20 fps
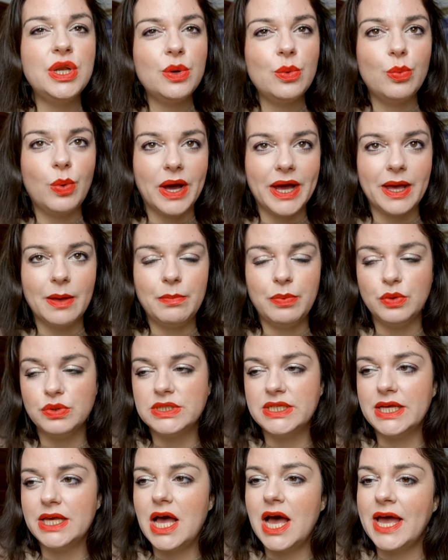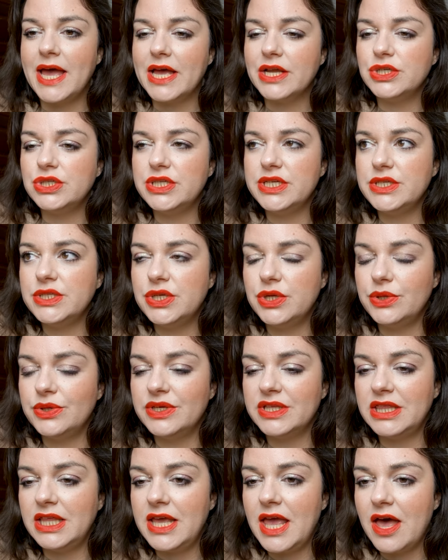know why I bought it? I actually
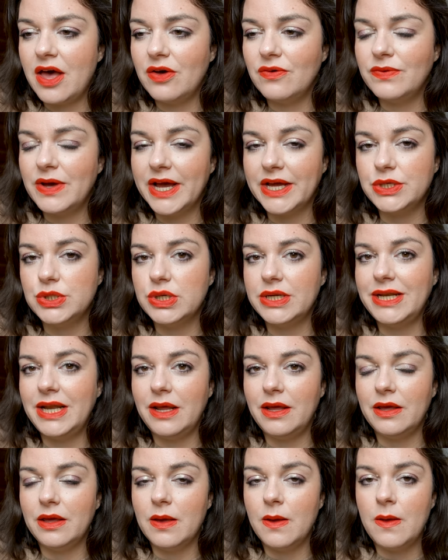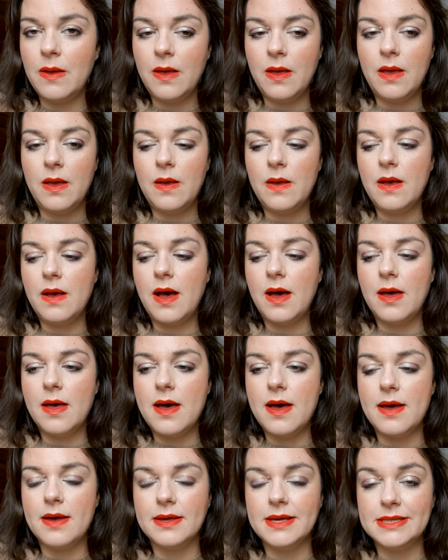took the e.l.f. Hydrating
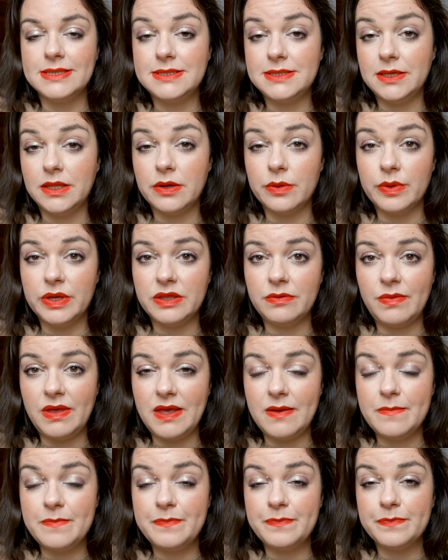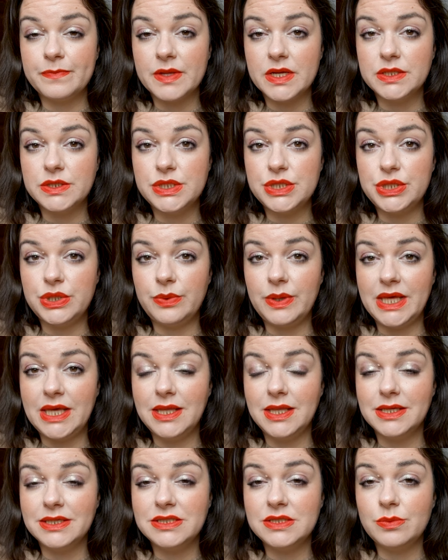uh, Concealer with me to
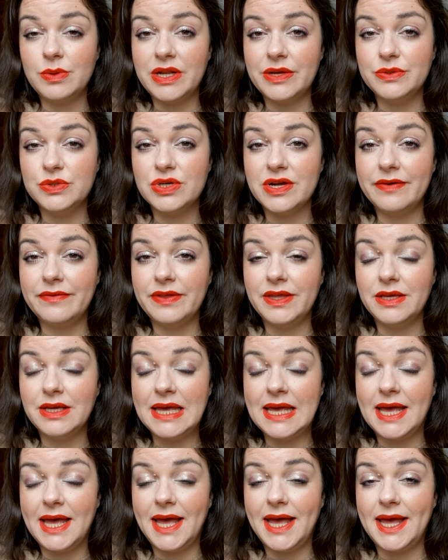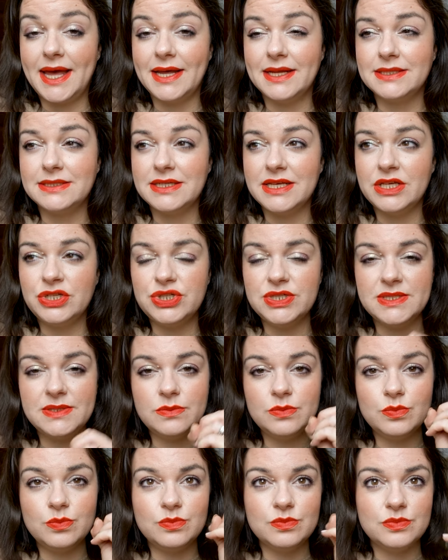England when I was traveling and it
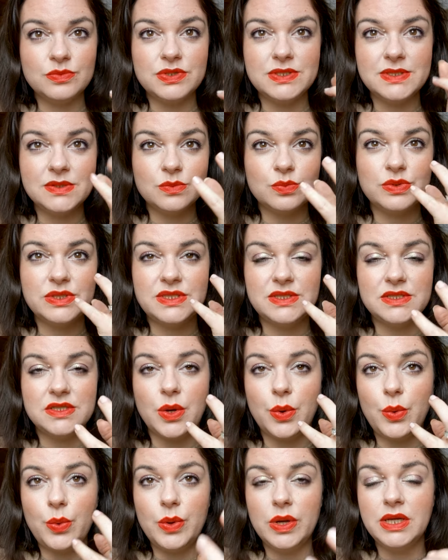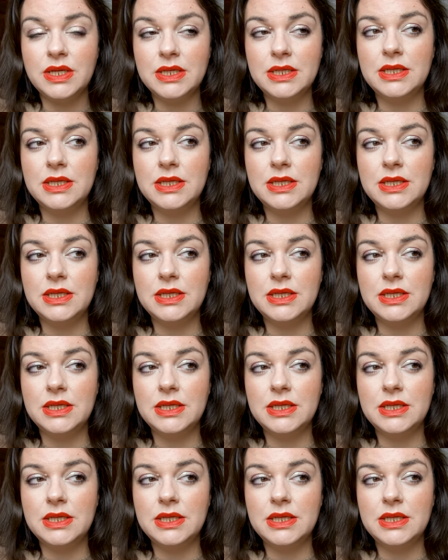just, just was so,